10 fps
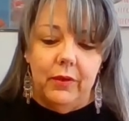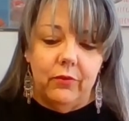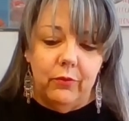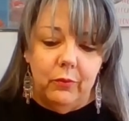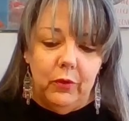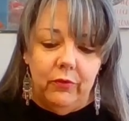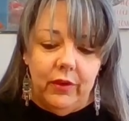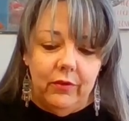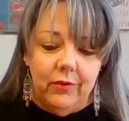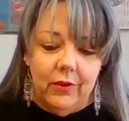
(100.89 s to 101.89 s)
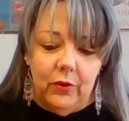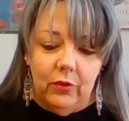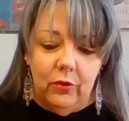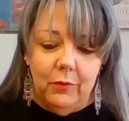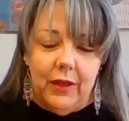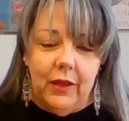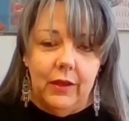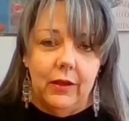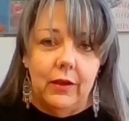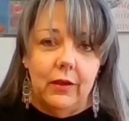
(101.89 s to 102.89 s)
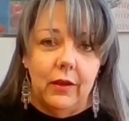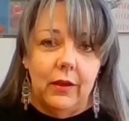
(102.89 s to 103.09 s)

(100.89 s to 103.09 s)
bits from movies going through my head,